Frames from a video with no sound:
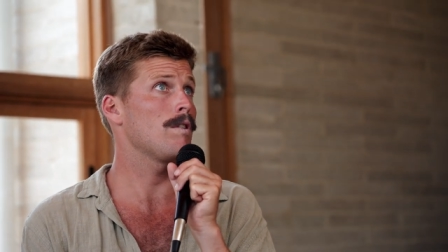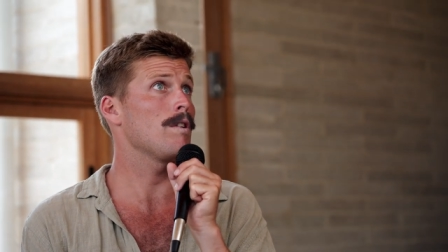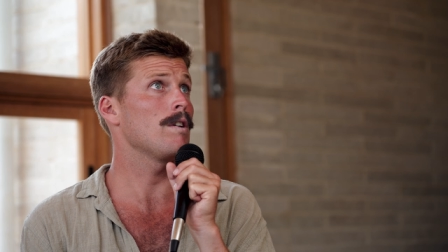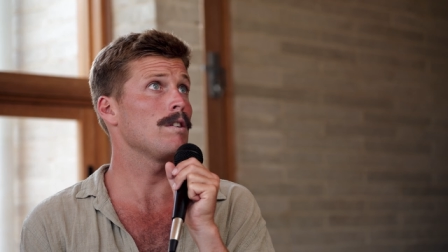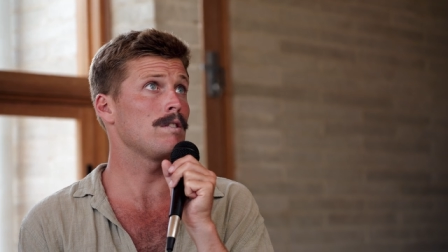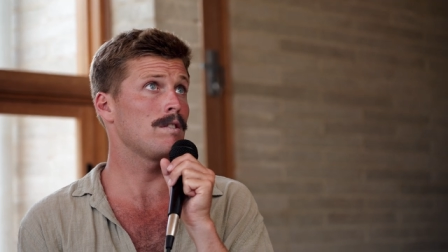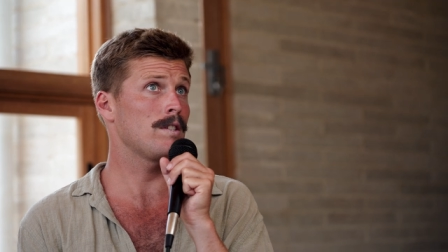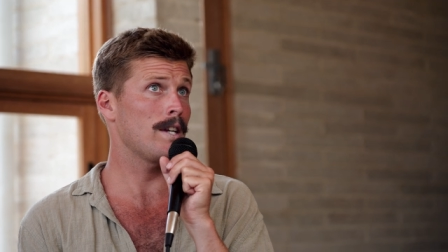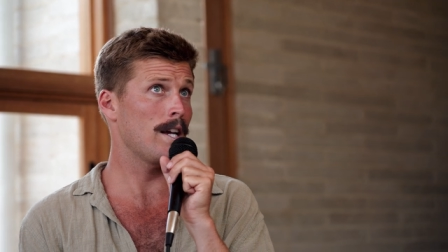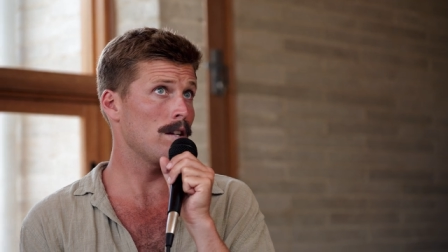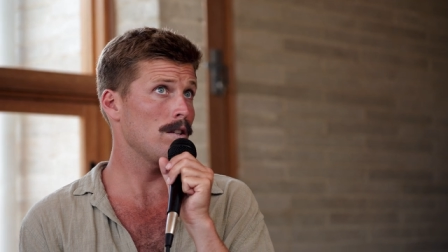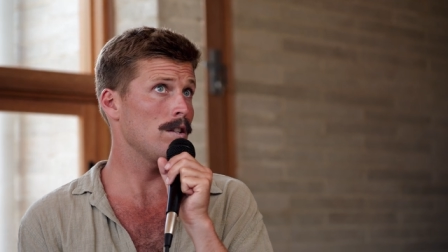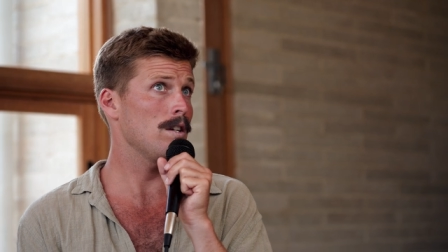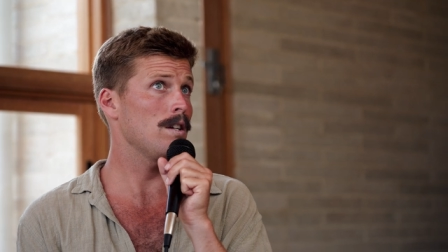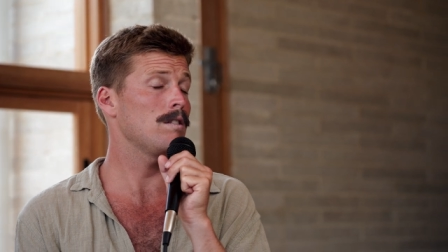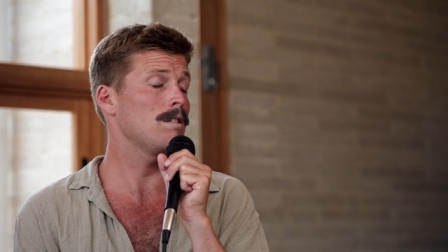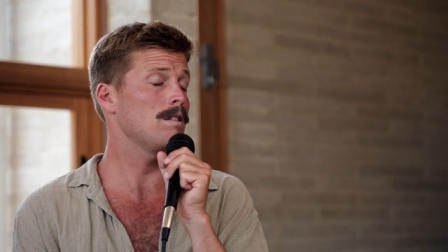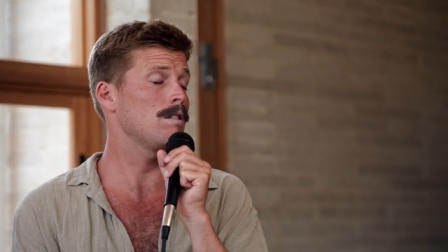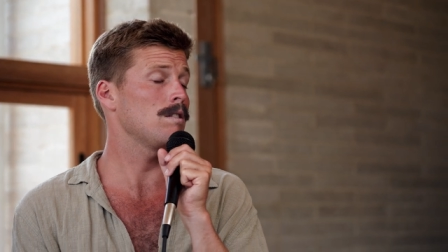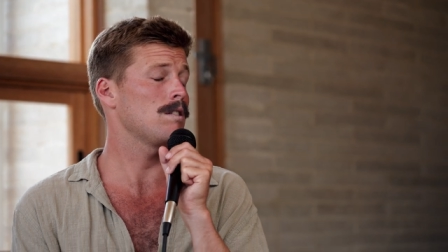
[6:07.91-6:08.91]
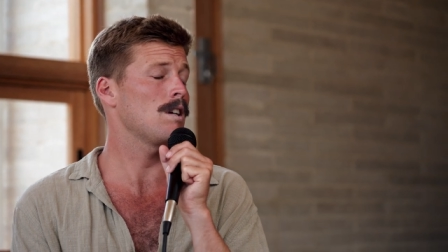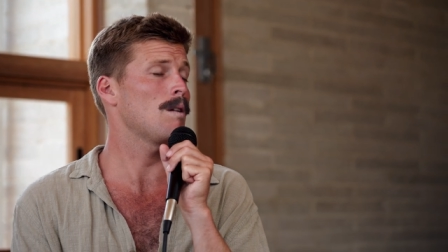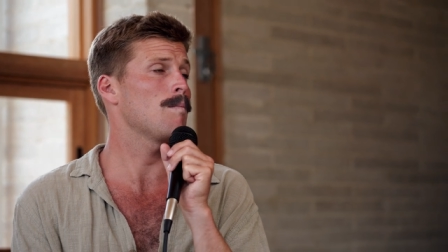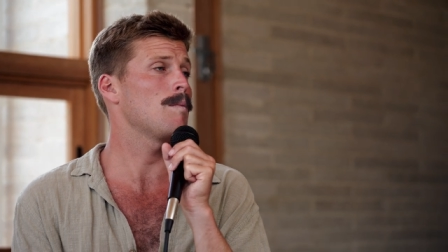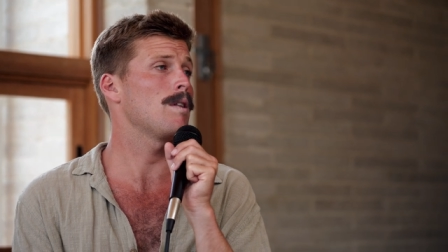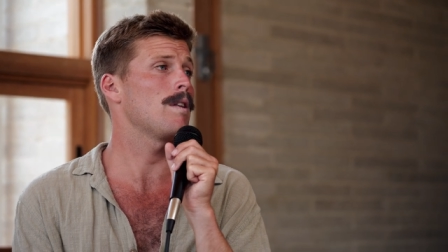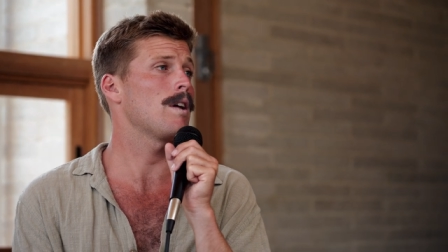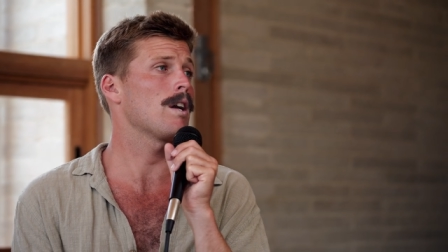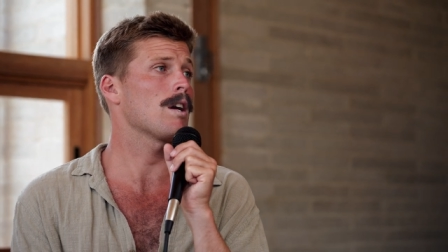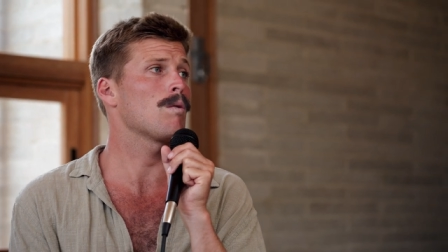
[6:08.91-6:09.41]
it's 10 years this
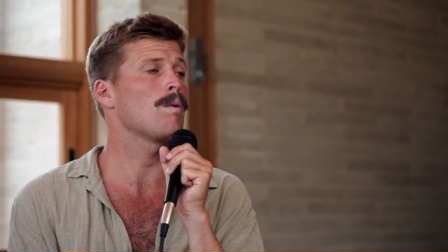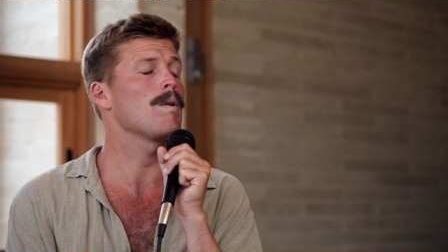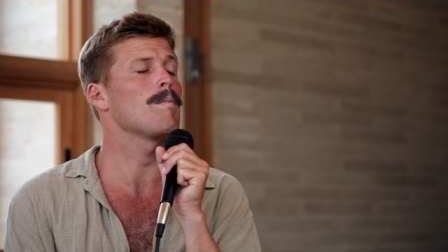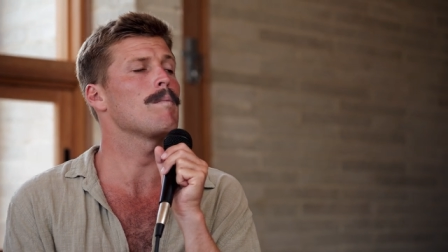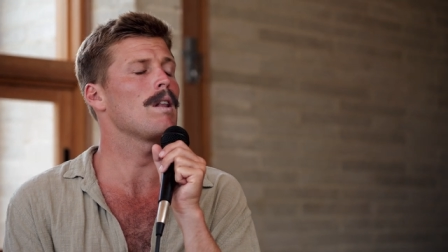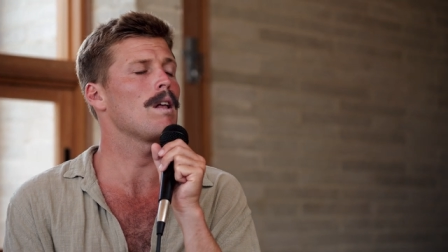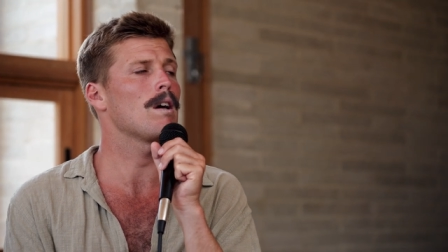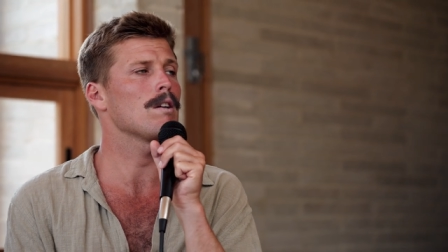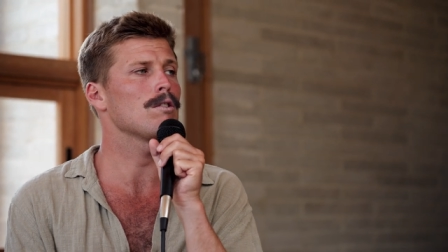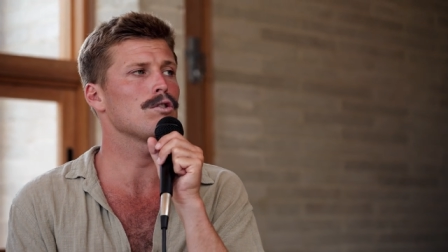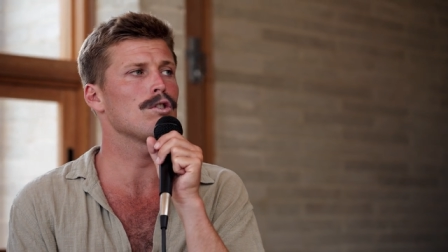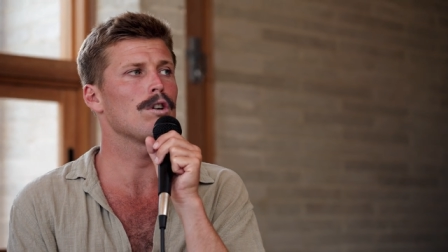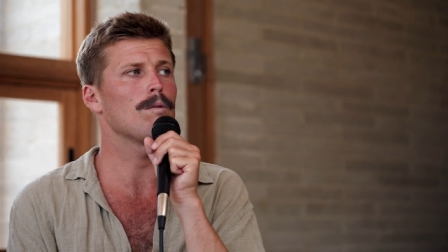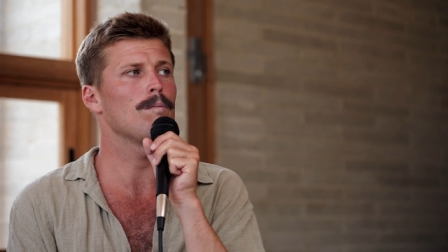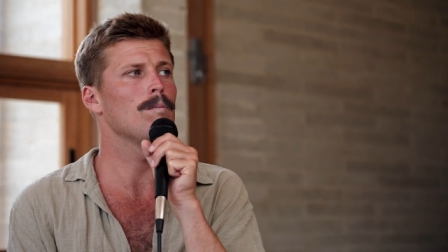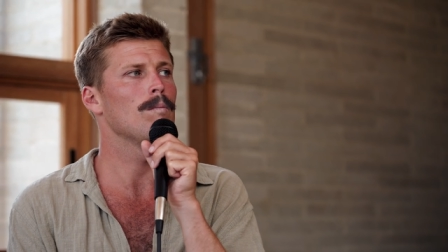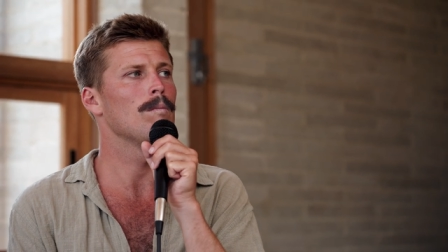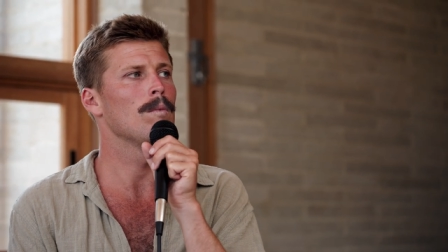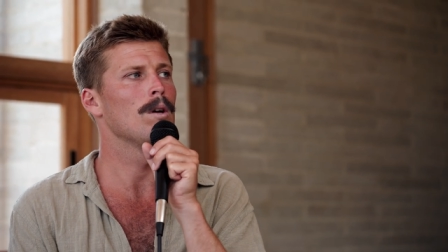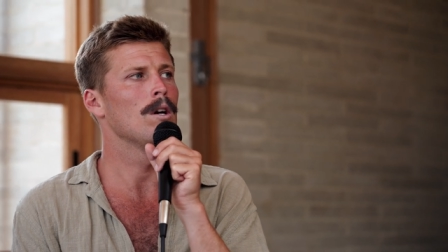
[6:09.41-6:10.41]
summer that I quit my last job